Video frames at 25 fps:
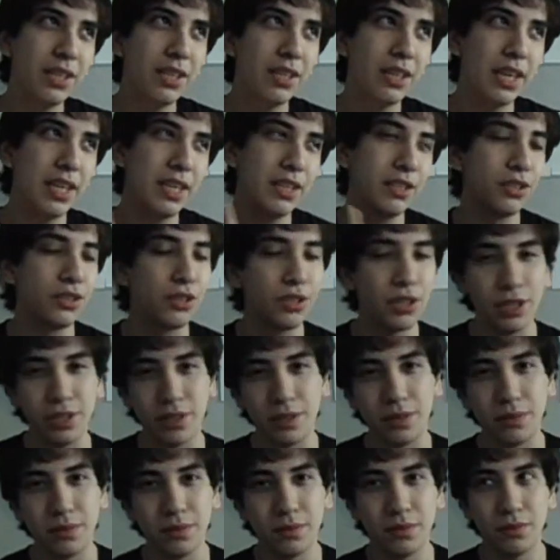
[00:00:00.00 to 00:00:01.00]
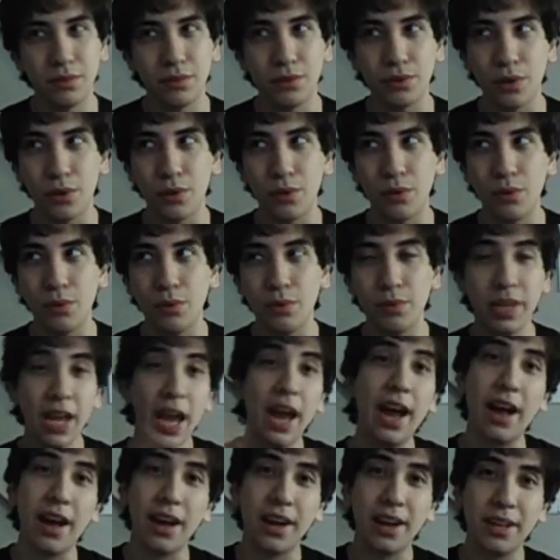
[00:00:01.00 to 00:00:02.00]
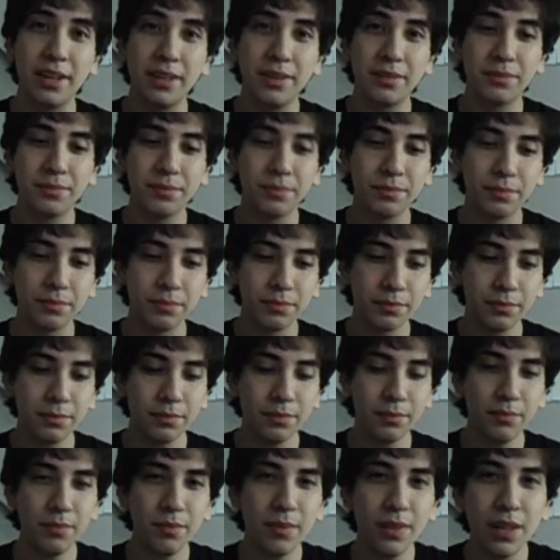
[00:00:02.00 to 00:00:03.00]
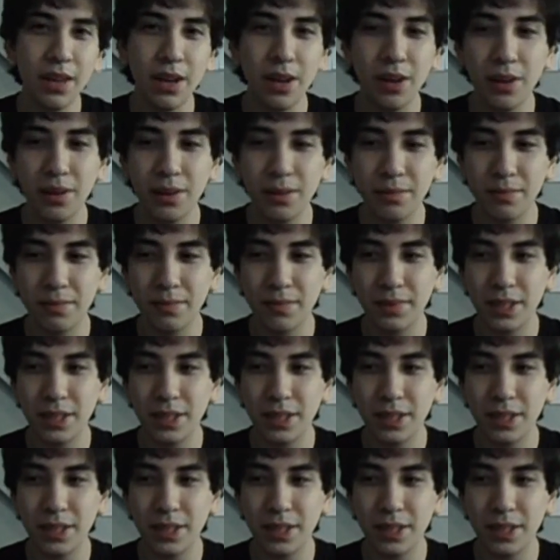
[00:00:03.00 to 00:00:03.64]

is good. So yeah. I'll